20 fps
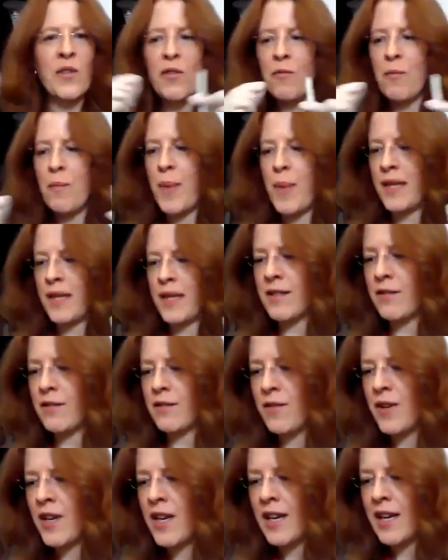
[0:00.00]
full of bits
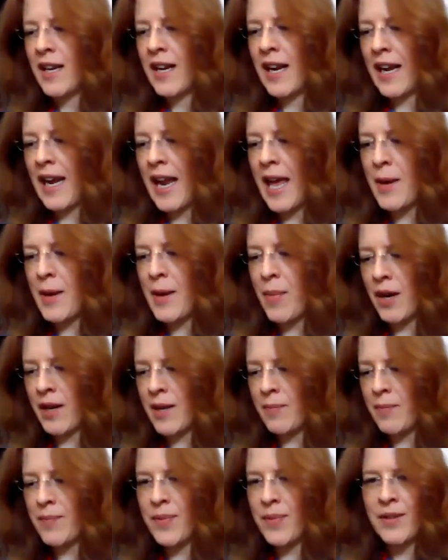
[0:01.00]
of clay
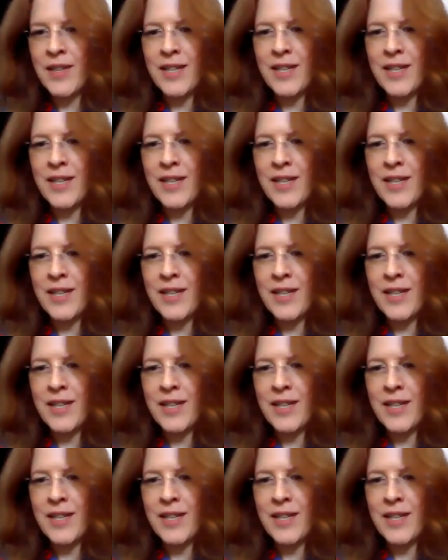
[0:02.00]
pipe